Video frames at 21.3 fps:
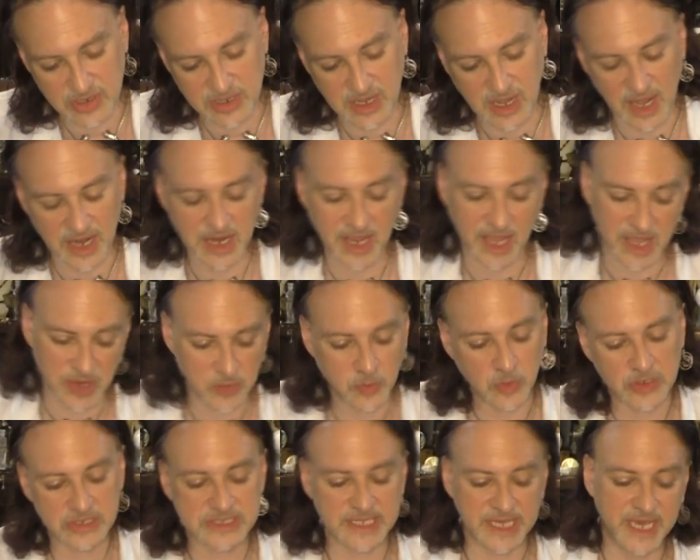kind of
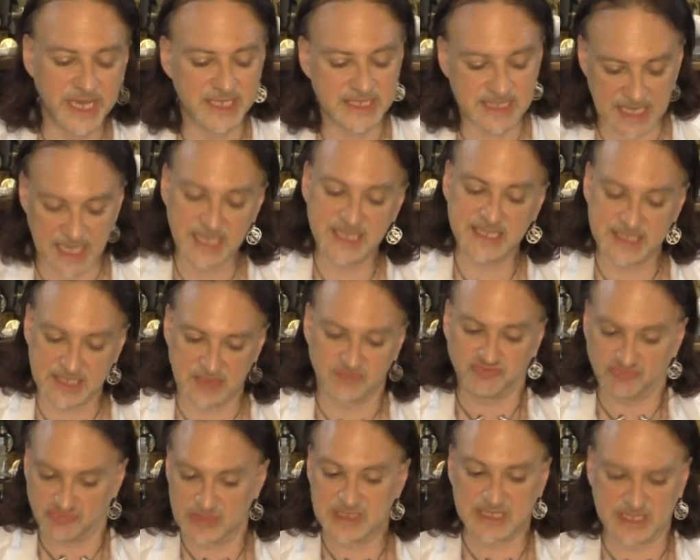inwardly, it's
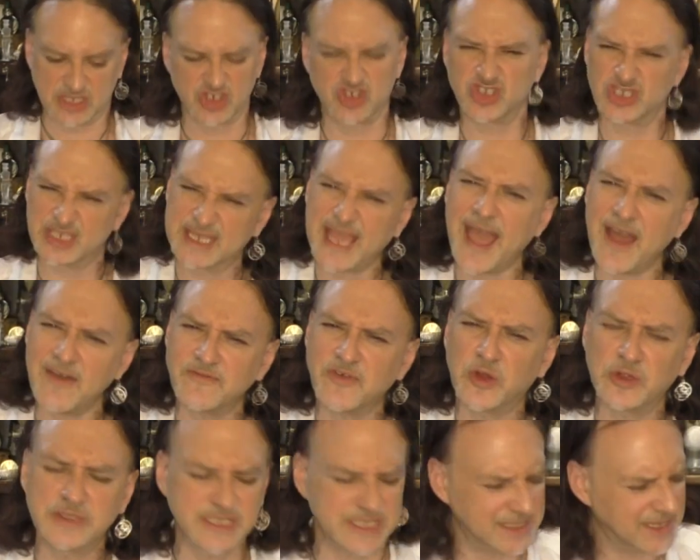
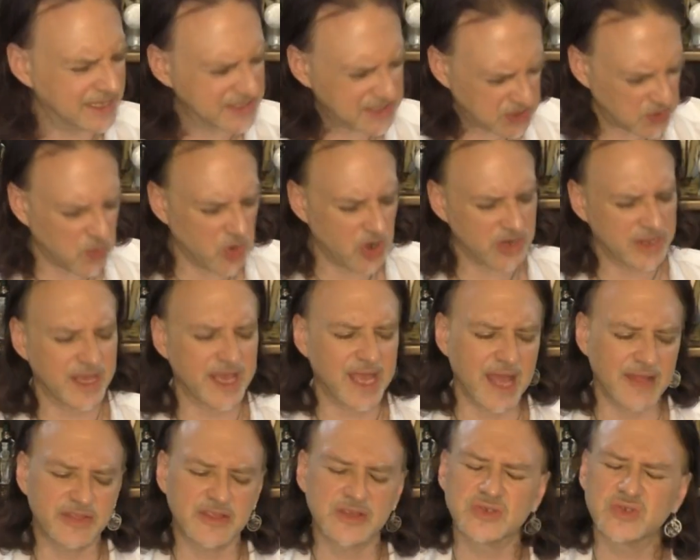scaffolded. That's the word I
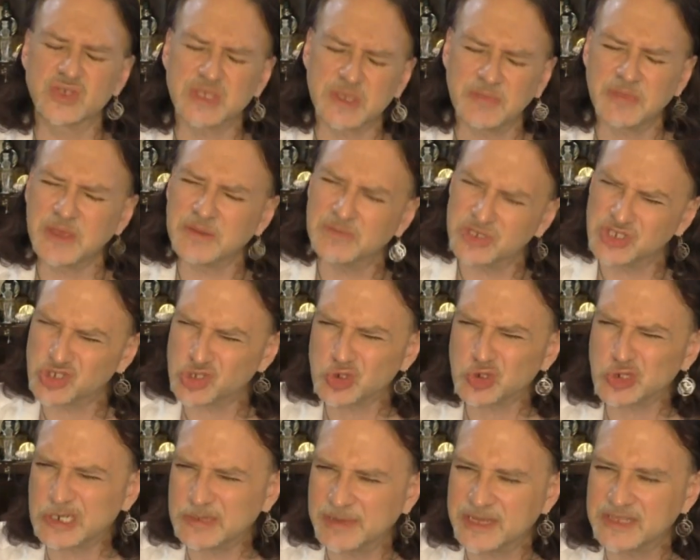get. There's something
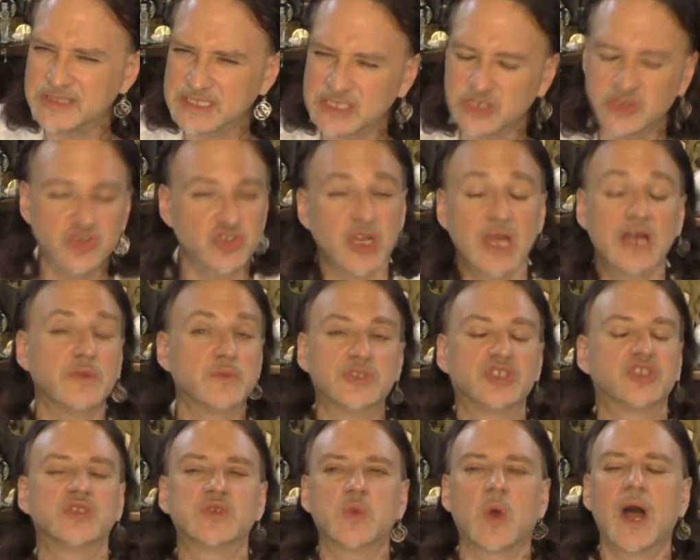mature about this inner child,
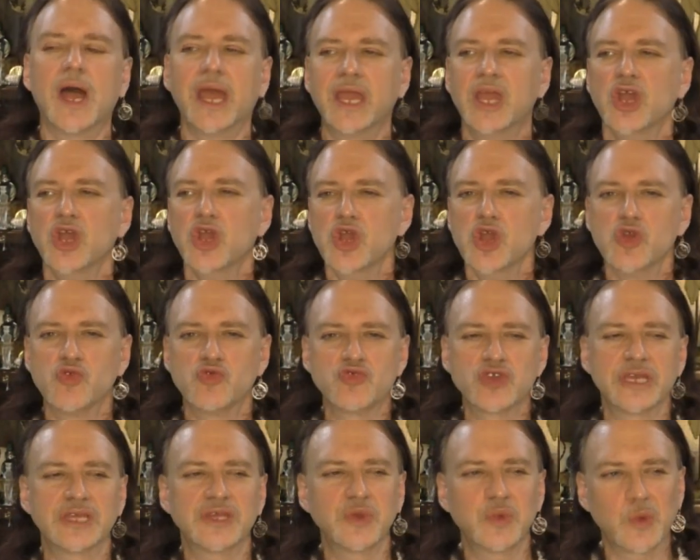which is why
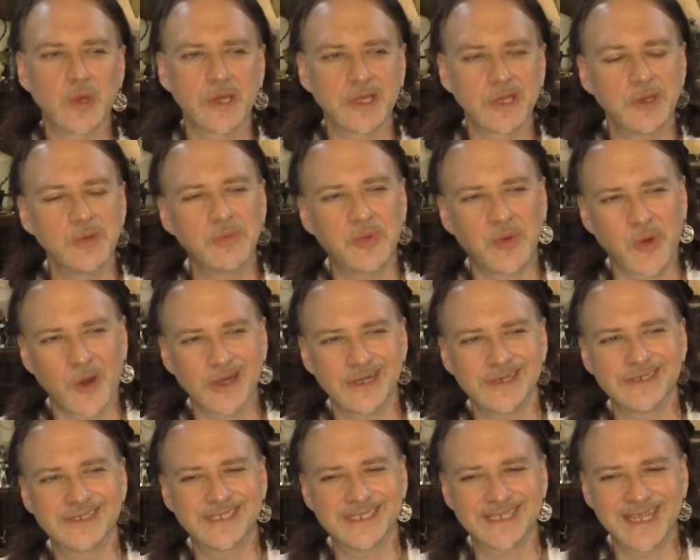really, really
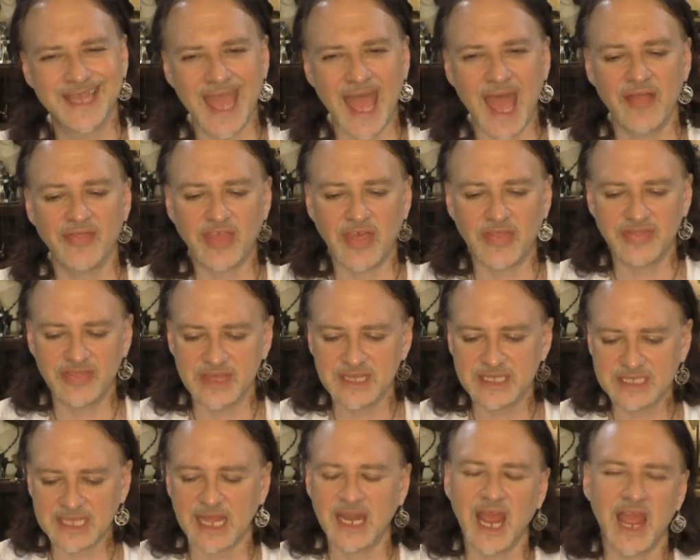important to get that
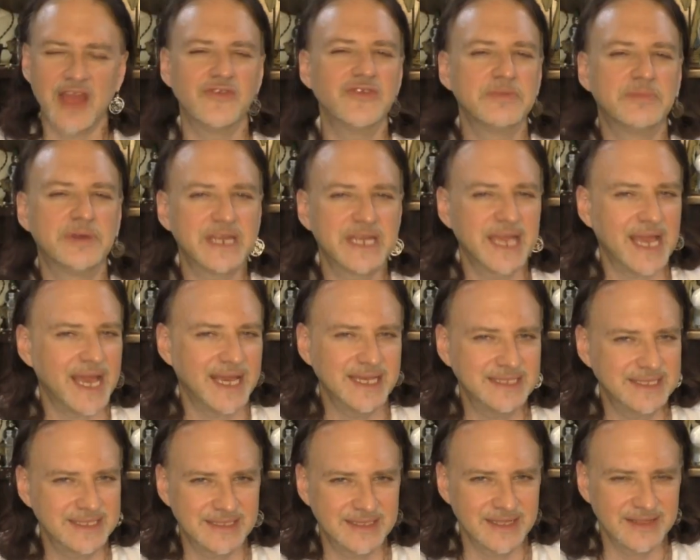that everybody
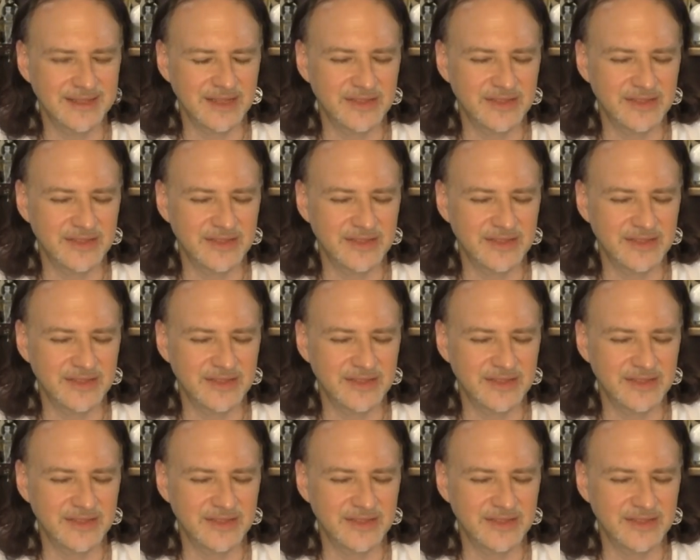has,